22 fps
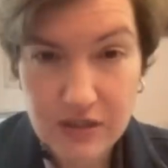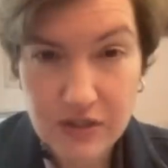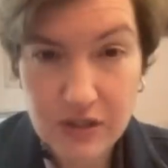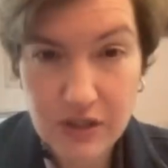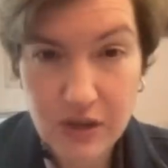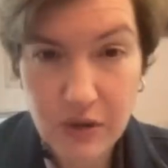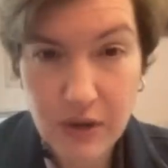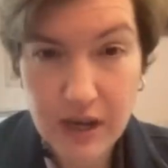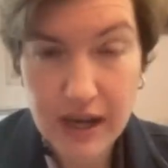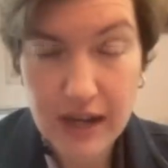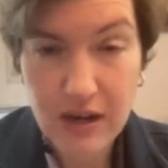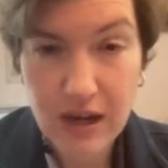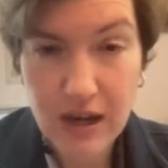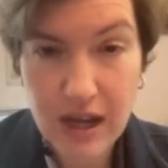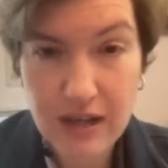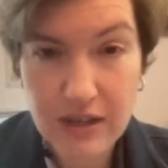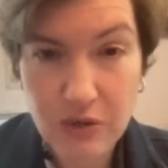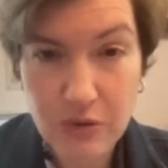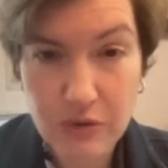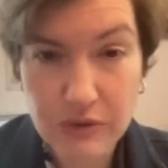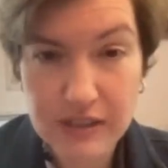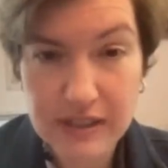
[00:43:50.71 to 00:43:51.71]
So
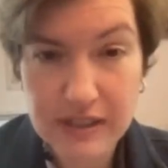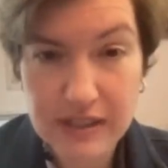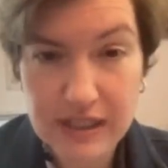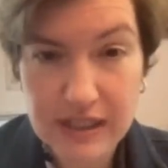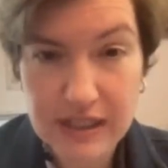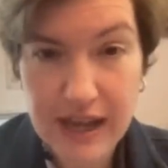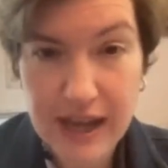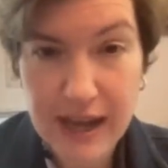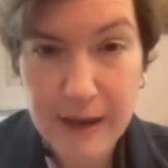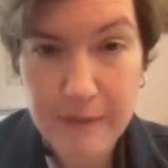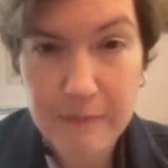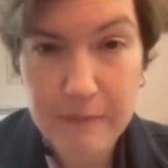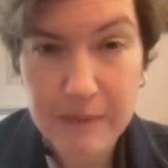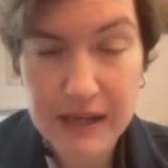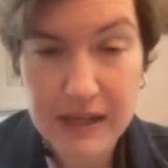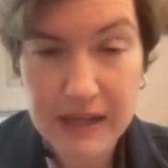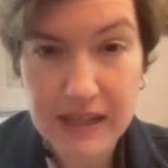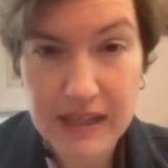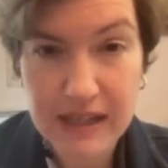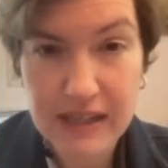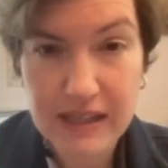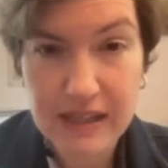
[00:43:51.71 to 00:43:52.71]
I don't see it
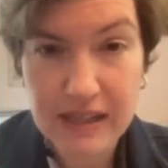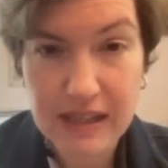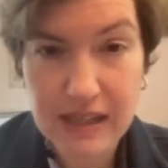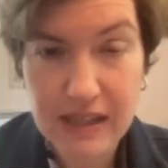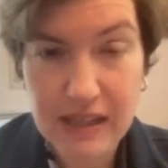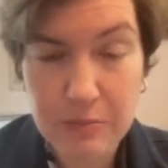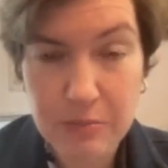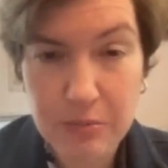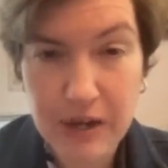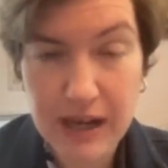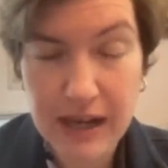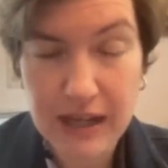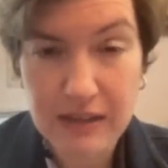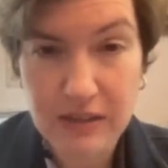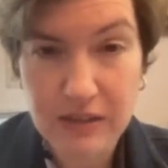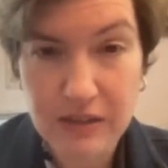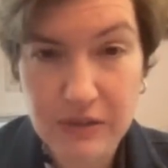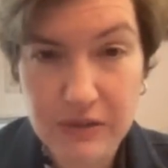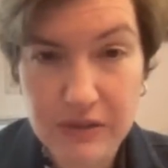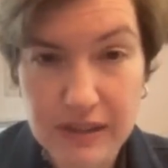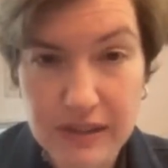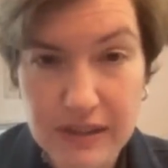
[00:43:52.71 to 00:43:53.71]
happening in a
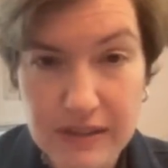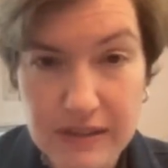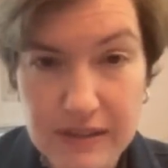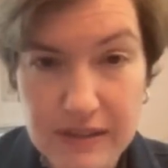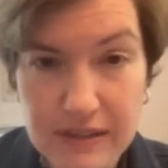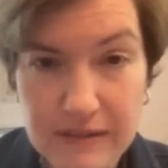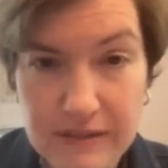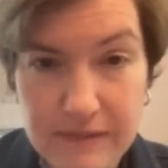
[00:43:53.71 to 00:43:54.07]
practical sense.